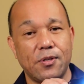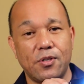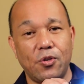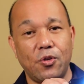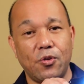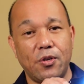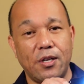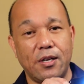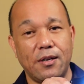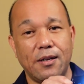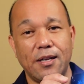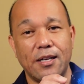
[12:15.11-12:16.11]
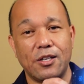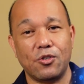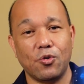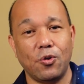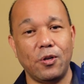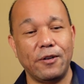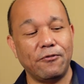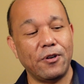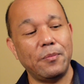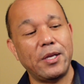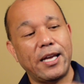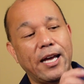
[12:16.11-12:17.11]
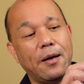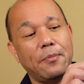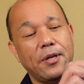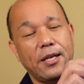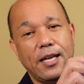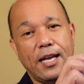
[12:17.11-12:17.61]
so you can control it from the app,